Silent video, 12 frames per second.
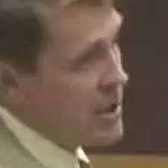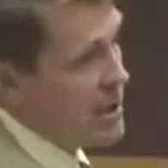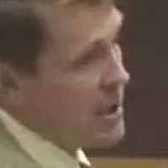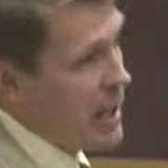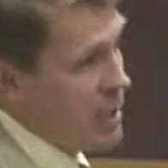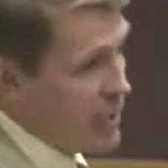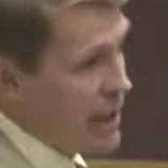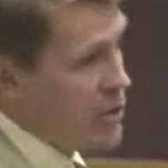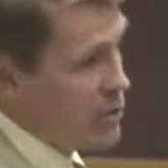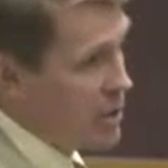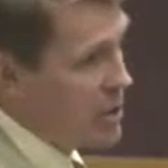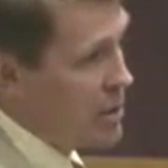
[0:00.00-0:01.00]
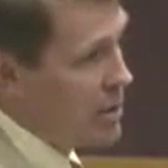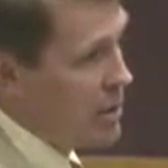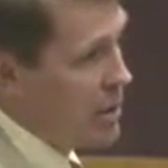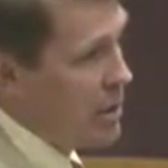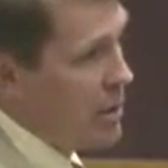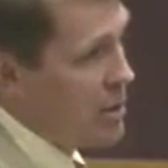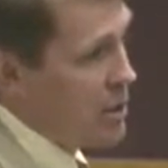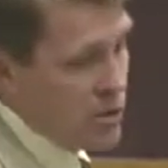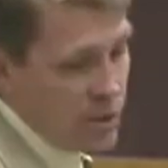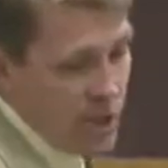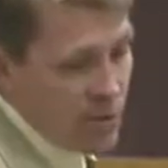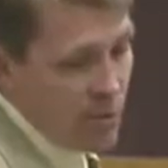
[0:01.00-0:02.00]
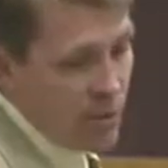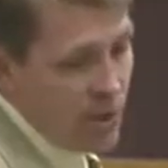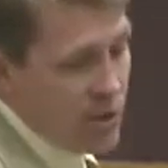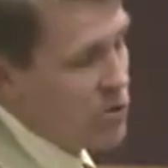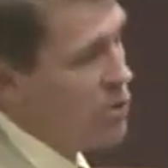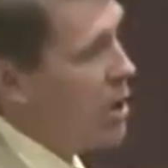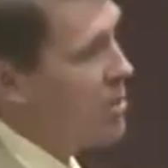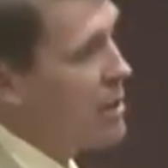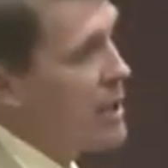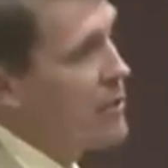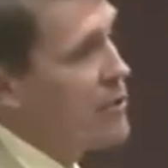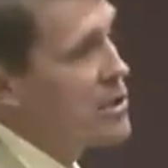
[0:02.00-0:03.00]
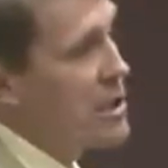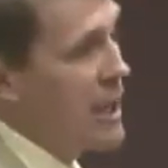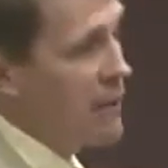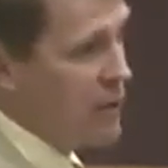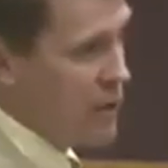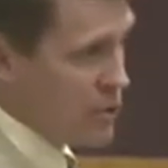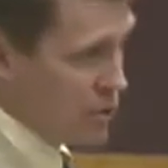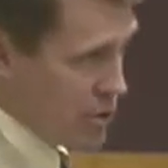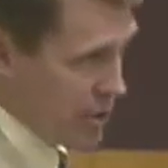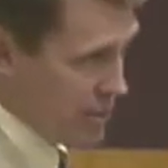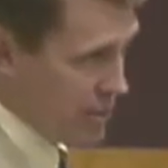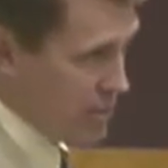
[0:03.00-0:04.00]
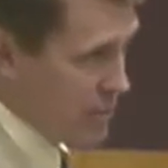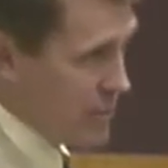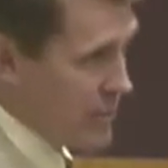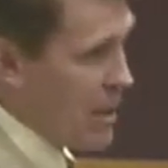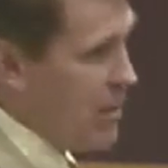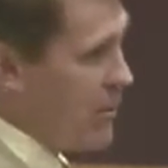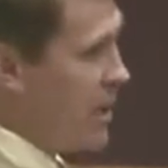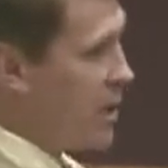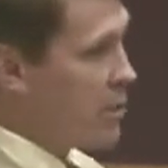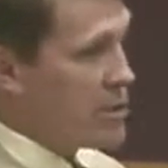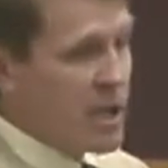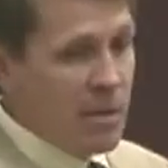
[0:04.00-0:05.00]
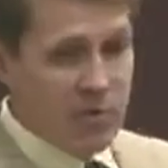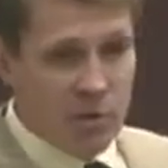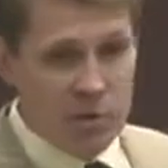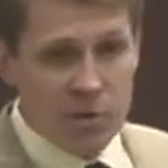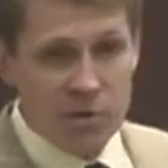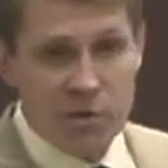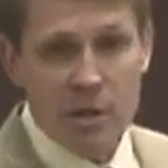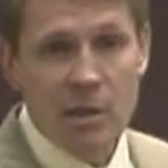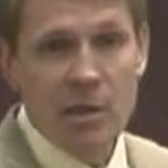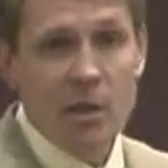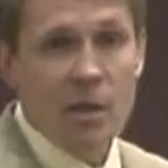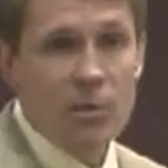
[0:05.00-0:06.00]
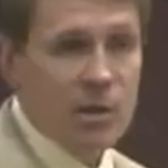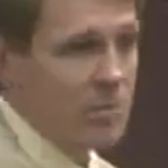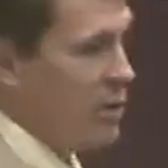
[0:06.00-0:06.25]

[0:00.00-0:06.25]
That's what did the Columbine shooting. Those kids were real strong believers in evolution. They made a videotape before the shooting.